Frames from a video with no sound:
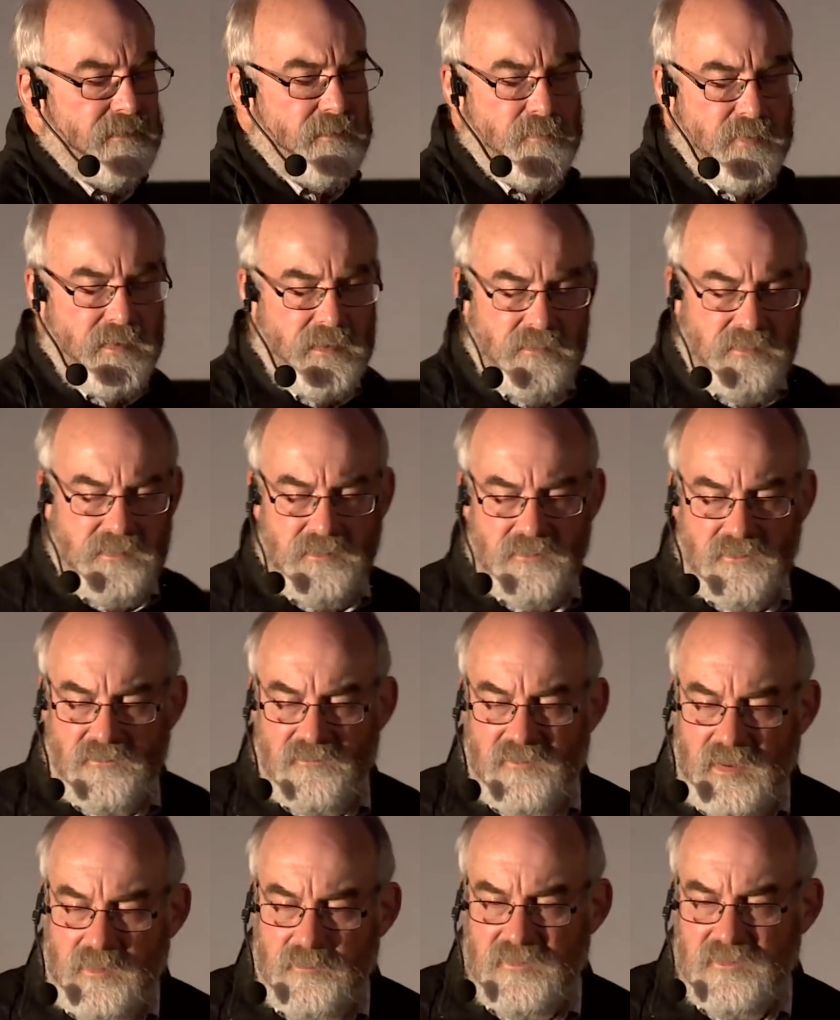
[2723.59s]
Napoleon's
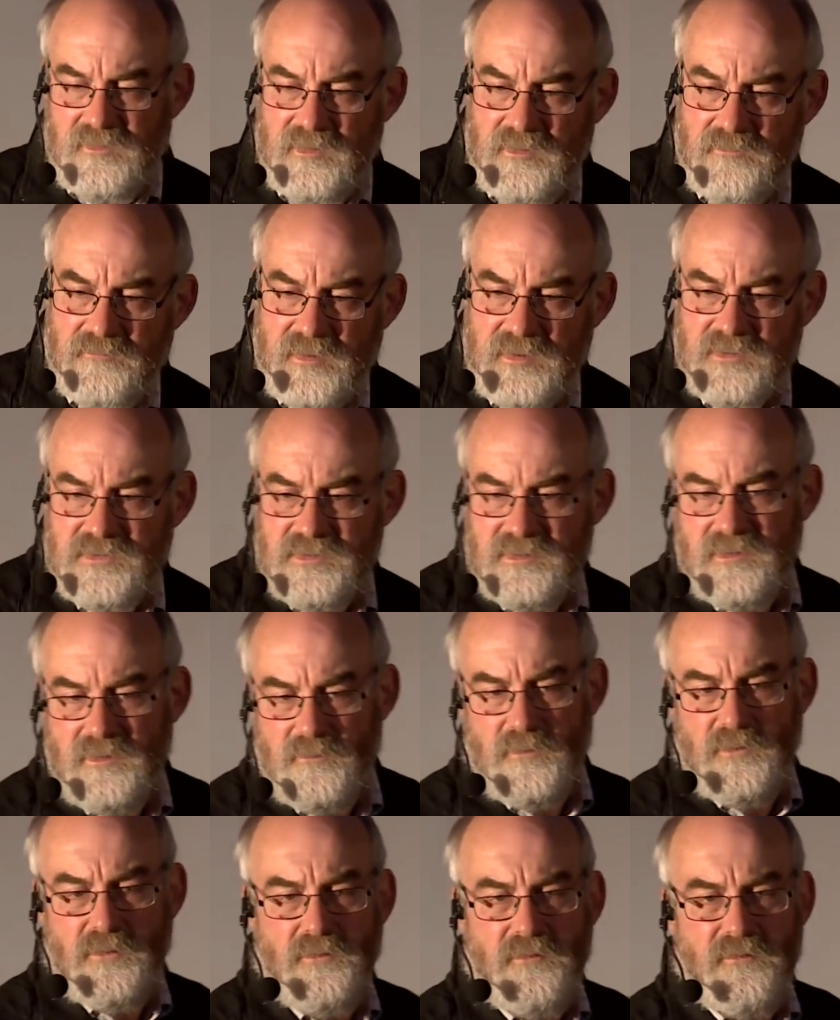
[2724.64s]
famous innovation
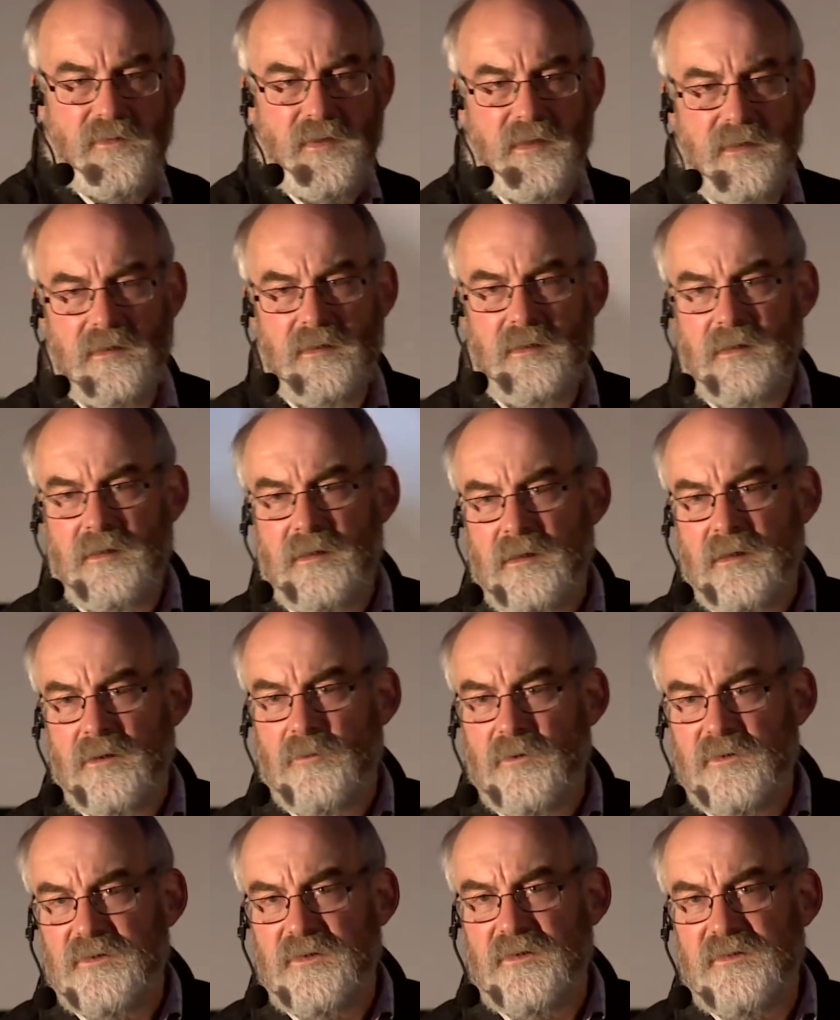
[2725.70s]
in warfare
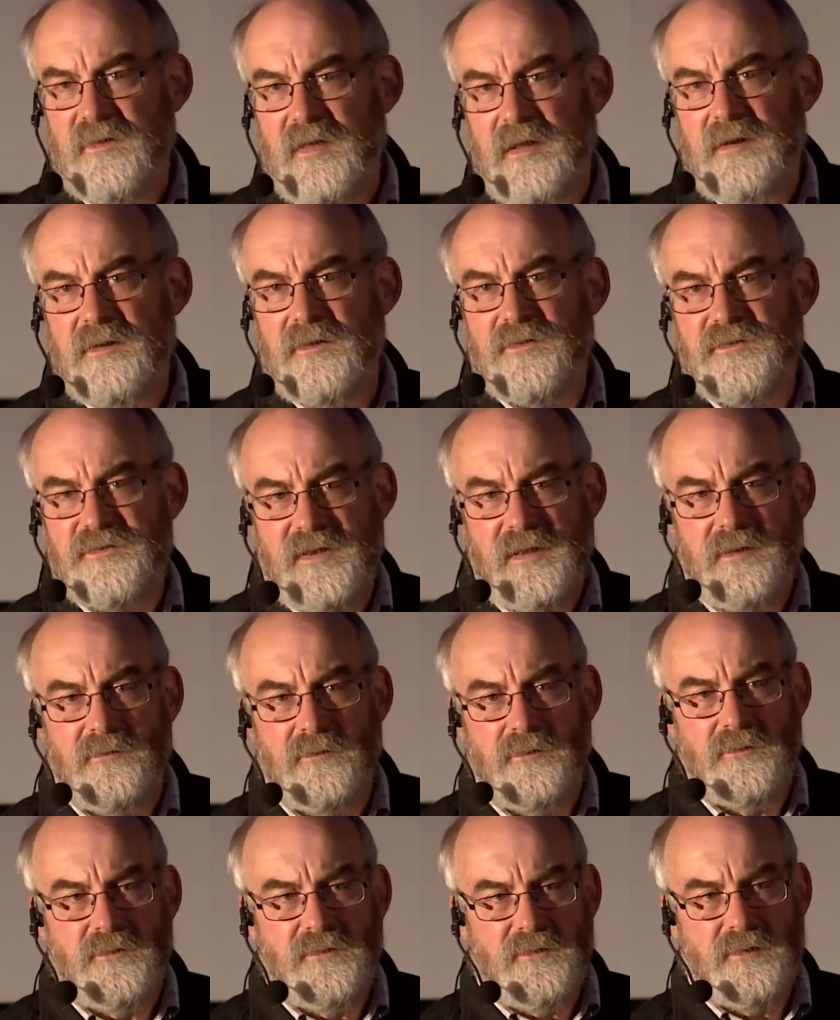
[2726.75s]
was to tell his
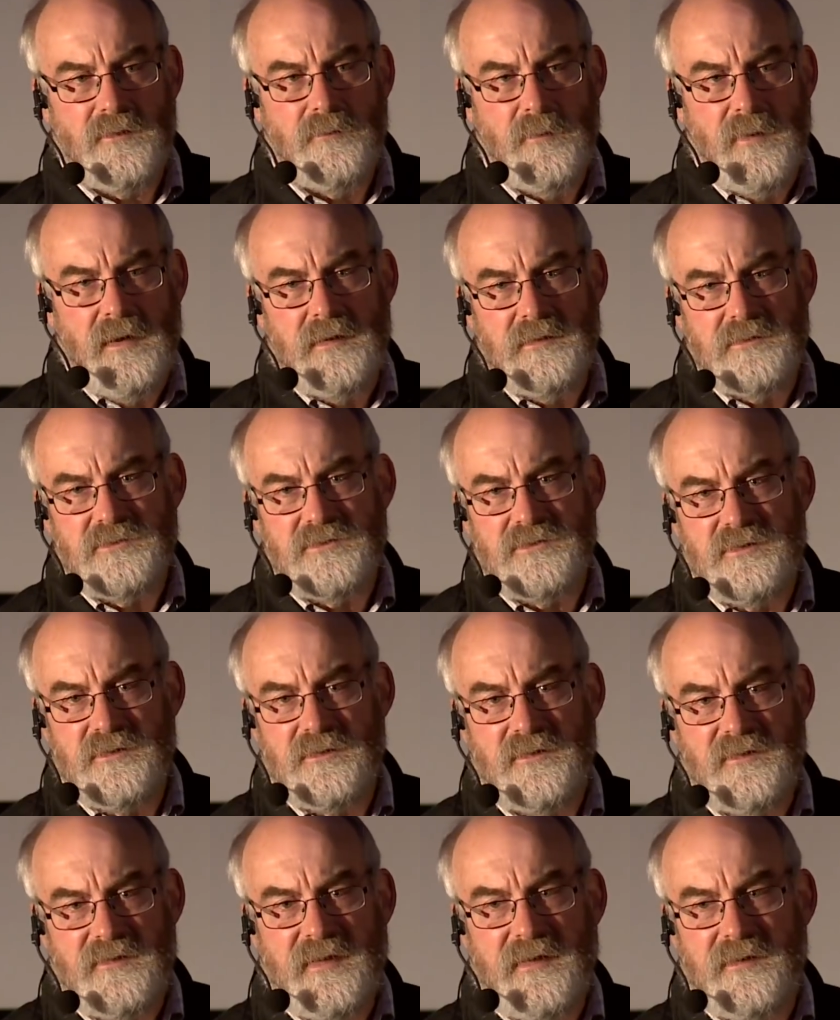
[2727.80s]
generals to march to
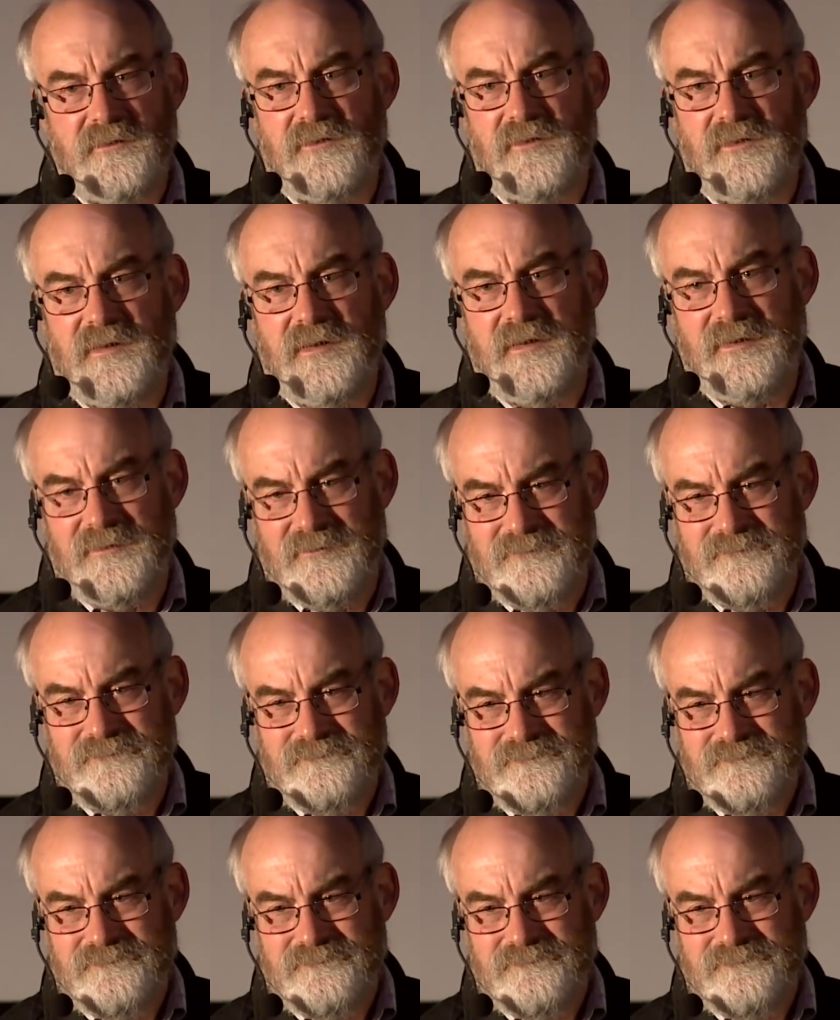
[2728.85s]
the sounds of the gun.